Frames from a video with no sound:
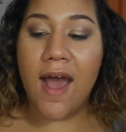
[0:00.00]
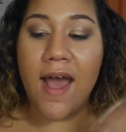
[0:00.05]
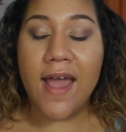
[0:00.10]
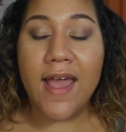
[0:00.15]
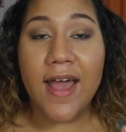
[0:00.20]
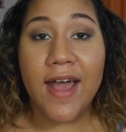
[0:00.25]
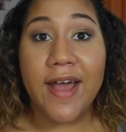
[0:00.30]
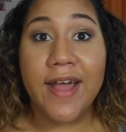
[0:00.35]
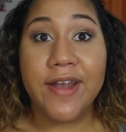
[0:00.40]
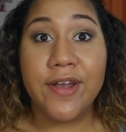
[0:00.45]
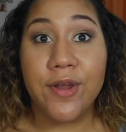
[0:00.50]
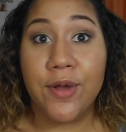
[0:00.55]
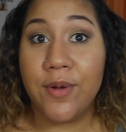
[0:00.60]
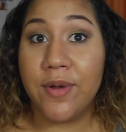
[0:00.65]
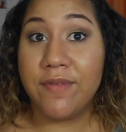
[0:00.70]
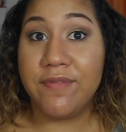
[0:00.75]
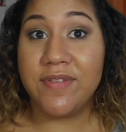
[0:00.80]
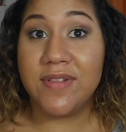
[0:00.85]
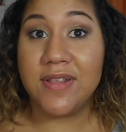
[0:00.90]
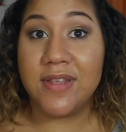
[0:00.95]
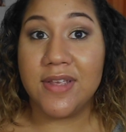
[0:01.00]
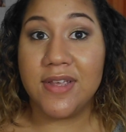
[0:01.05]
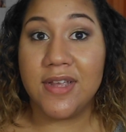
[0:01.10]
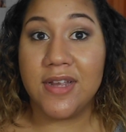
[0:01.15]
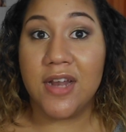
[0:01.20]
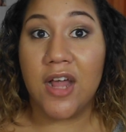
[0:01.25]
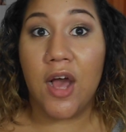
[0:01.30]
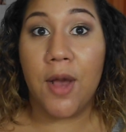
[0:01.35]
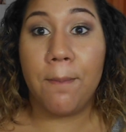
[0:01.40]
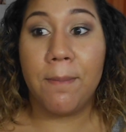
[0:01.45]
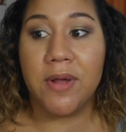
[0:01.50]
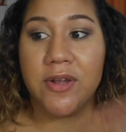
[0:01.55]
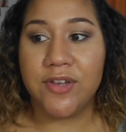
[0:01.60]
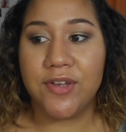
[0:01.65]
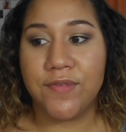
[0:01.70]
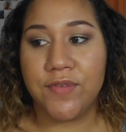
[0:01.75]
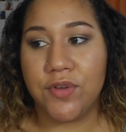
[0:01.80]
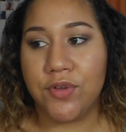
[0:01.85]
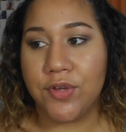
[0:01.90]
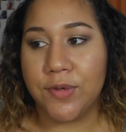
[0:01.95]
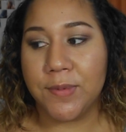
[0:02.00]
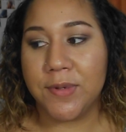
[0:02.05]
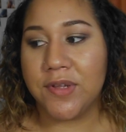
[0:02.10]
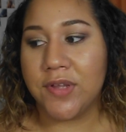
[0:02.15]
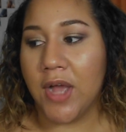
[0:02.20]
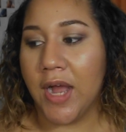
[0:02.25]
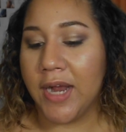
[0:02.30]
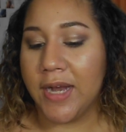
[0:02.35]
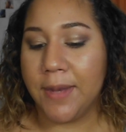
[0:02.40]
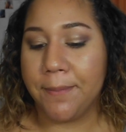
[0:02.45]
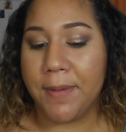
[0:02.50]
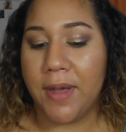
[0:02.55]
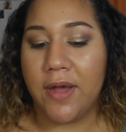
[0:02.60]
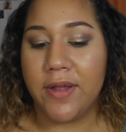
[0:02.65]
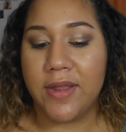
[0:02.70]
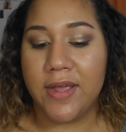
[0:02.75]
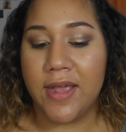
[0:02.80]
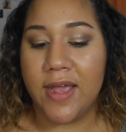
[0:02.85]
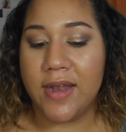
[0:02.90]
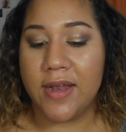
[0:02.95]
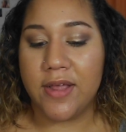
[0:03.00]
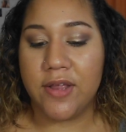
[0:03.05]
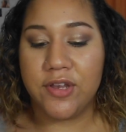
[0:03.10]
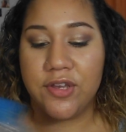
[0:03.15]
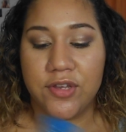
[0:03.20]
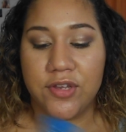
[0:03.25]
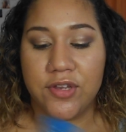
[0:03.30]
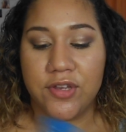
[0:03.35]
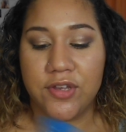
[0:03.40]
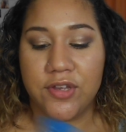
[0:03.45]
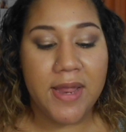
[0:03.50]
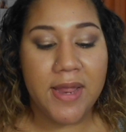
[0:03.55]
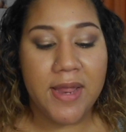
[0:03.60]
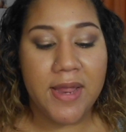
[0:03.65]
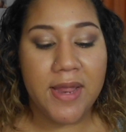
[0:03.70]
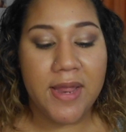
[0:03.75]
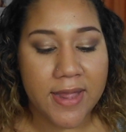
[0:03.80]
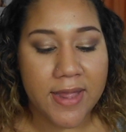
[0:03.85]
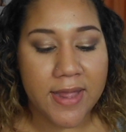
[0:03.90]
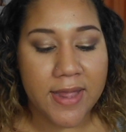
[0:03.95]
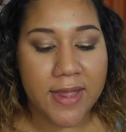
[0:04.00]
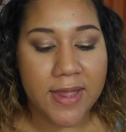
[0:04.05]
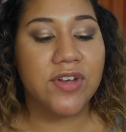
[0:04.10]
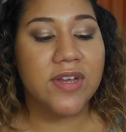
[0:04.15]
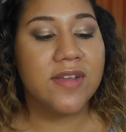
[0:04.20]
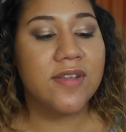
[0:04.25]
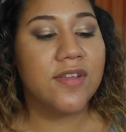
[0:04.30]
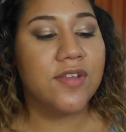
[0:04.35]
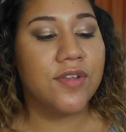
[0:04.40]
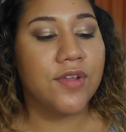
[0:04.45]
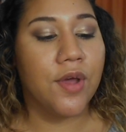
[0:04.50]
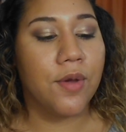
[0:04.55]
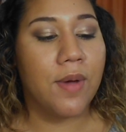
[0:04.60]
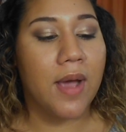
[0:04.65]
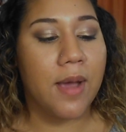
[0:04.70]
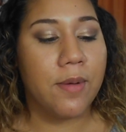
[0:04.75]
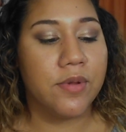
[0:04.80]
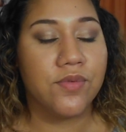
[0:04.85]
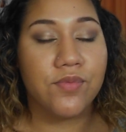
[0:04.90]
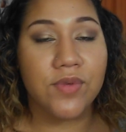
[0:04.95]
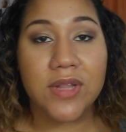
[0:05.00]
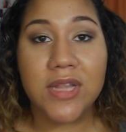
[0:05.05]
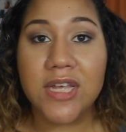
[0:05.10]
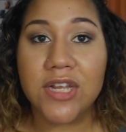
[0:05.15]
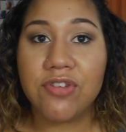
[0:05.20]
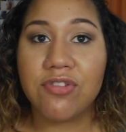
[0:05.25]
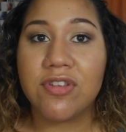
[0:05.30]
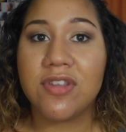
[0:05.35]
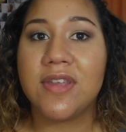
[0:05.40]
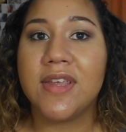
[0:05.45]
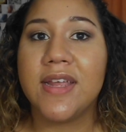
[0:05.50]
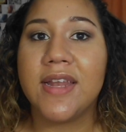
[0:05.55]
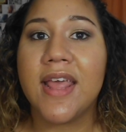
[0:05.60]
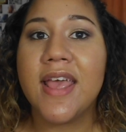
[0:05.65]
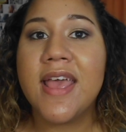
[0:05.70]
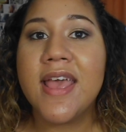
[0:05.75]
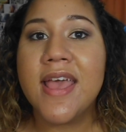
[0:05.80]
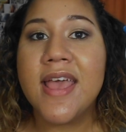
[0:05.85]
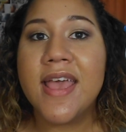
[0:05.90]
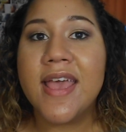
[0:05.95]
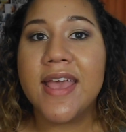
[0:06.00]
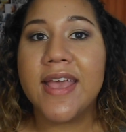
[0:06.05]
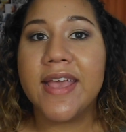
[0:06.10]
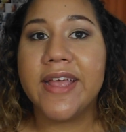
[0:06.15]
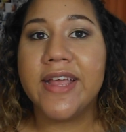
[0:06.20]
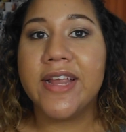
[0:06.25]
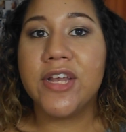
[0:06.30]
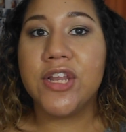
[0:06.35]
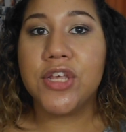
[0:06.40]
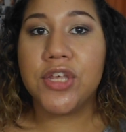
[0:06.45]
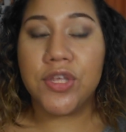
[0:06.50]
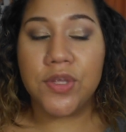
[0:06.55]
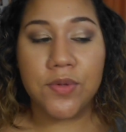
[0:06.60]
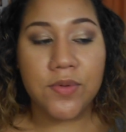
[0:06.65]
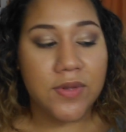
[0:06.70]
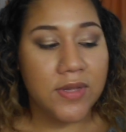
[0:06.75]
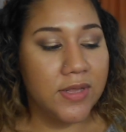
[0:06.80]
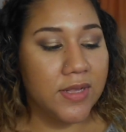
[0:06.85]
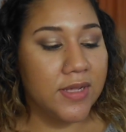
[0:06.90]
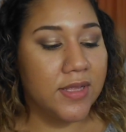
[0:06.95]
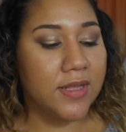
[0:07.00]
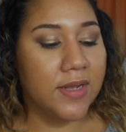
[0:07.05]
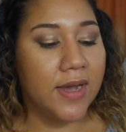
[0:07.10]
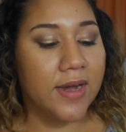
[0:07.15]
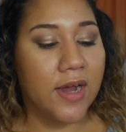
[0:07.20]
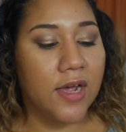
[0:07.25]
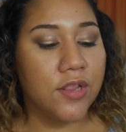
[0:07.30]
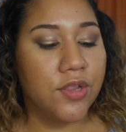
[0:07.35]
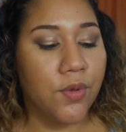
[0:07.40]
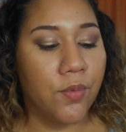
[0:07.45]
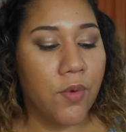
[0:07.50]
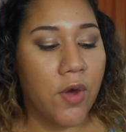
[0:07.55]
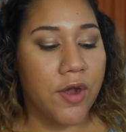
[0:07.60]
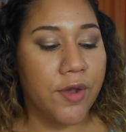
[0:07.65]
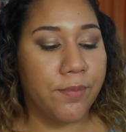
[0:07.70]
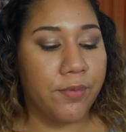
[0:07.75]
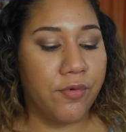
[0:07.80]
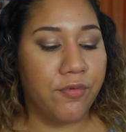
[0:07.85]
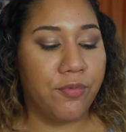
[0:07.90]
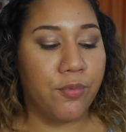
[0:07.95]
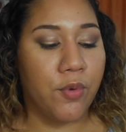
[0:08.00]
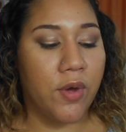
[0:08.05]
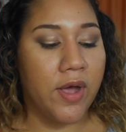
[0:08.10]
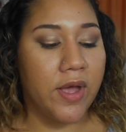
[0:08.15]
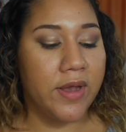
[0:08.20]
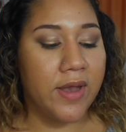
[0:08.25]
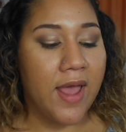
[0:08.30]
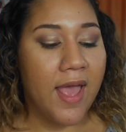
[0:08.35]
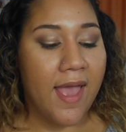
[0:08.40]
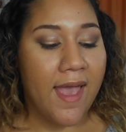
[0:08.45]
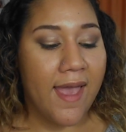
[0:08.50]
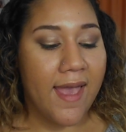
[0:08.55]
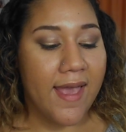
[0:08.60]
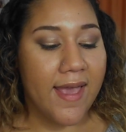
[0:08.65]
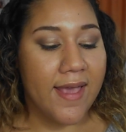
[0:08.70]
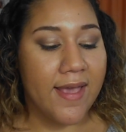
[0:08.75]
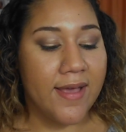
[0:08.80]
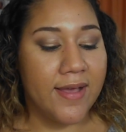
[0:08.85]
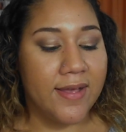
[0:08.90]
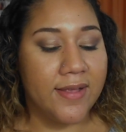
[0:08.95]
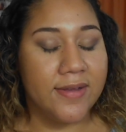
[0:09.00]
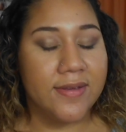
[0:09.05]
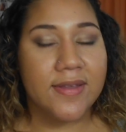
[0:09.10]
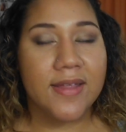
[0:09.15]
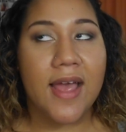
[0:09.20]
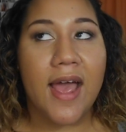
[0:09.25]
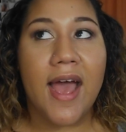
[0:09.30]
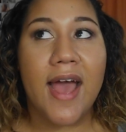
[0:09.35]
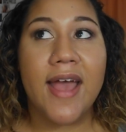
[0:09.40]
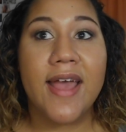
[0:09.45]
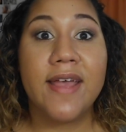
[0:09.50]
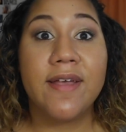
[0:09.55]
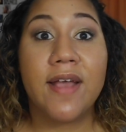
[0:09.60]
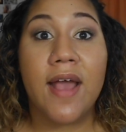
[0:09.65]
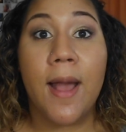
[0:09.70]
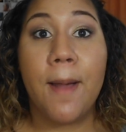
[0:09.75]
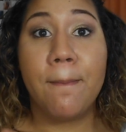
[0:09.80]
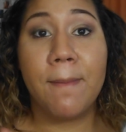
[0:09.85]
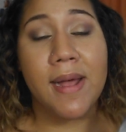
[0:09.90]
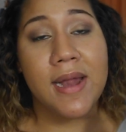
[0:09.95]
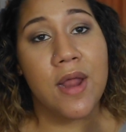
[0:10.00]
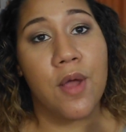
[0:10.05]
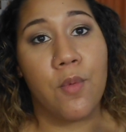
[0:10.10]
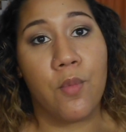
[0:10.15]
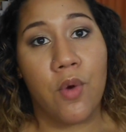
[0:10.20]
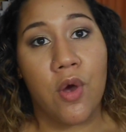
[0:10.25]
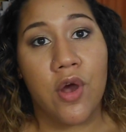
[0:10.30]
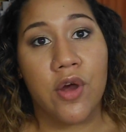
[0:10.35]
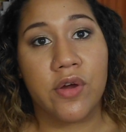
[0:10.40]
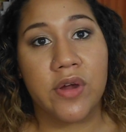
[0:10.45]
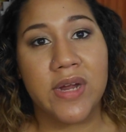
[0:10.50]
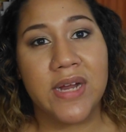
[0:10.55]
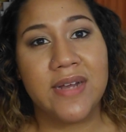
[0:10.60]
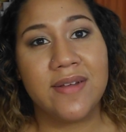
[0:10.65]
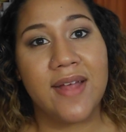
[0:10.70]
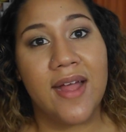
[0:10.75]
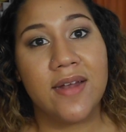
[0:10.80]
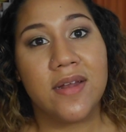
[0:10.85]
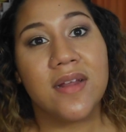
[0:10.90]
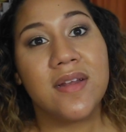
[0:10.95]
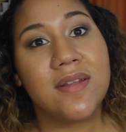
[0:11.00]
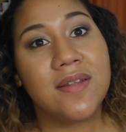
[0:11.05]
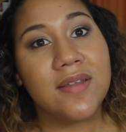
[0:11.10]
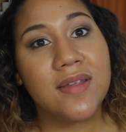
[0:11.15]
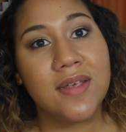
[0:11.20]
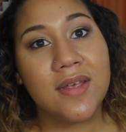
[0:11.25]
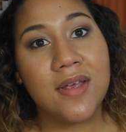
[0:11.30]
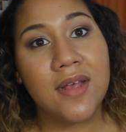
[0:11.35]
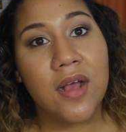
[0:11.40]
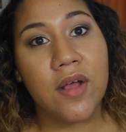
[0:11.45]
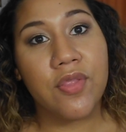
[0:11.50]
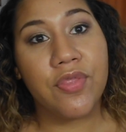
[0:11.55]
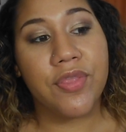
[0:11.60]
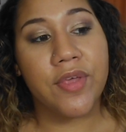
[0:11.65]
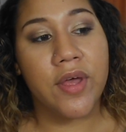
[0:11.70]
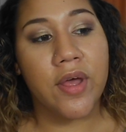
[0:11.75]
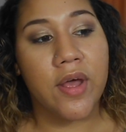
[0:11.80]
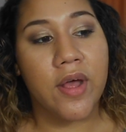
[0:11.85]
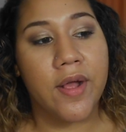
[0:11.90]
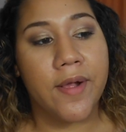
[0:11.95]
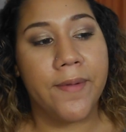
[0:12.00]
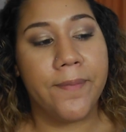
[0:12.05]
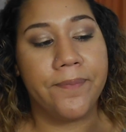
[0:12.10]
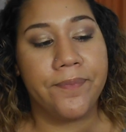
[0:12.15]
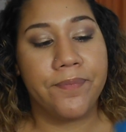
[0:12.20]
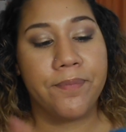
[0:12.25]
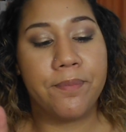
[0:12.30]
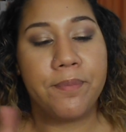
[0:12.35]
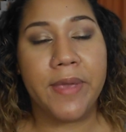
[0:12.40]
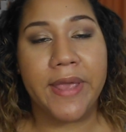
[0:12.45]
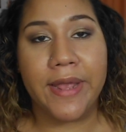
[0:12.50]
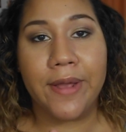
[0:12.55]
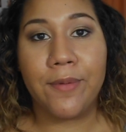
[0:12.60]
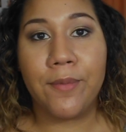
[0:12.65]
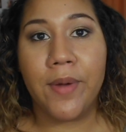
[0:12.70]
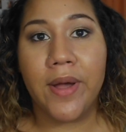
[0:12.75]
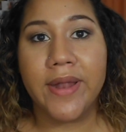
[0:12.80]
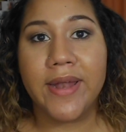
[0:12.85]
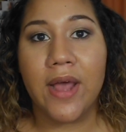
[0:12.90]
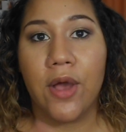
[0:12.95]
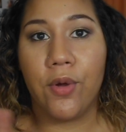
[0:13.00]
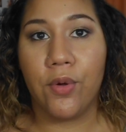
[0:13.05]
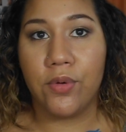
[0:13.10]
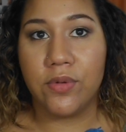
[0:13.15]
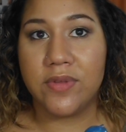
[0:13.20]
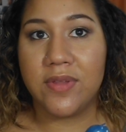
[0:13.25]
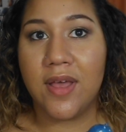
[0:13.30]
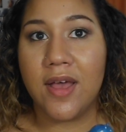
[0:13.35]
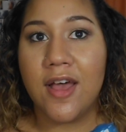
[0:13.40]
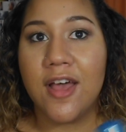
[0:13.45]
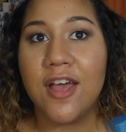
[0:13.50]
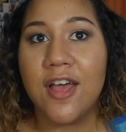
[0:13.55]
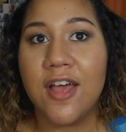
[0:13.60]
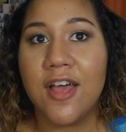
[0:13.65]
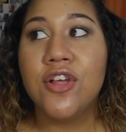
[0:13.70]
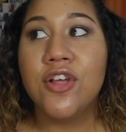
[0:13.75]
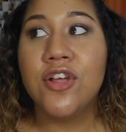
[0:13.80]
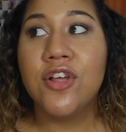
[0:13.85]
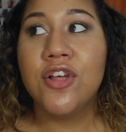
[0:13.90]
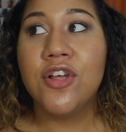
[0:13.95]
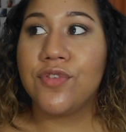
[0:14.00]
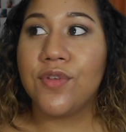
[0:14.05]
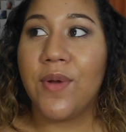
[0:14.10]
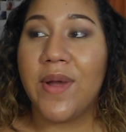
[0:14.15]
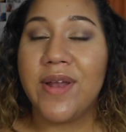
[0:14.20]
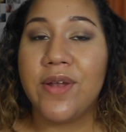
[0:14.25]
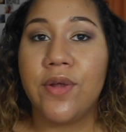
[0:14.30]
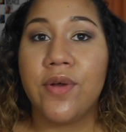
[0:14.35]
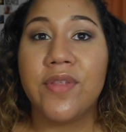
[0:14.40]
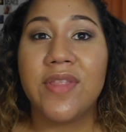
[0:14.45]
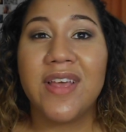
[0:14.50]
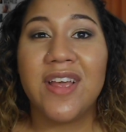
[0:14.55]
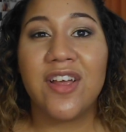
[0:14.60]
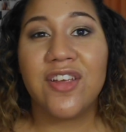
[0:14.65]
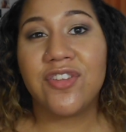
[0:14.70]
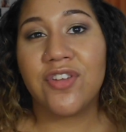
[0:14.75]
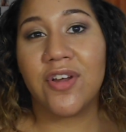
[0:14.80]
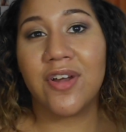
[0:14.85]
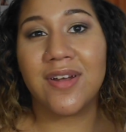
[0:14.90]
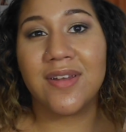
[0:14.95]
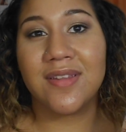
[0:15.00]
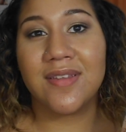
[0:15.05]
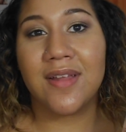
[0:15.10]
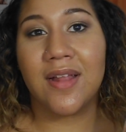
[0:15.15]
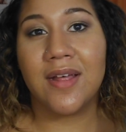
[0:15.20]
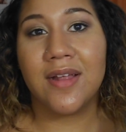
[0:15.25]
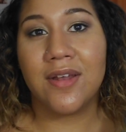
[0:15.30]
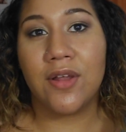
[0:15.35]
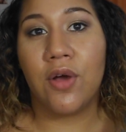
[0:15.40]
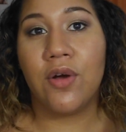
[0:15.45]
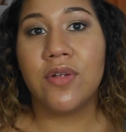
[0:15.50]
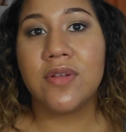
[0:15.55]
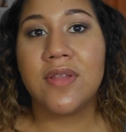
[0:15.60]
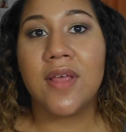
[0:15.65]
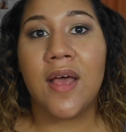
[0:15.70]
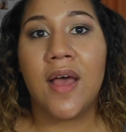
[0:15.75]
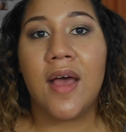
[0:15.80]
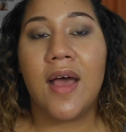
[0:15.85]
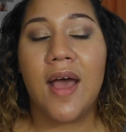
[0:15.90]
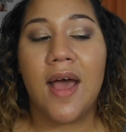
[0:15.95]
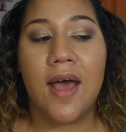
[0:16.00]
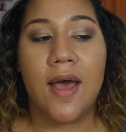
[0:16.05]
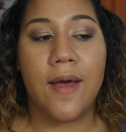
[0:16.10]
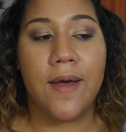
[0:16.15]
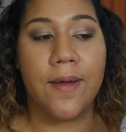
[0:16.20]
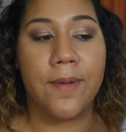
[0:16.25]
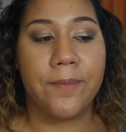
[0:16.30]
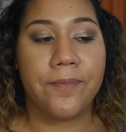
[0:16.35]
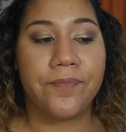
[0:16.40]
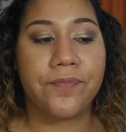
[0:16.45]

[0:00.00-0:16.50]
I know I've seen a bunch of YouTubers talking about it, and I just piqued my interest. So I was really interested in using this, and I got the waterproof one, and I got mine at Walgreens. I did see the pink one at Ulta, so I know they are starting to sell it in Ulta.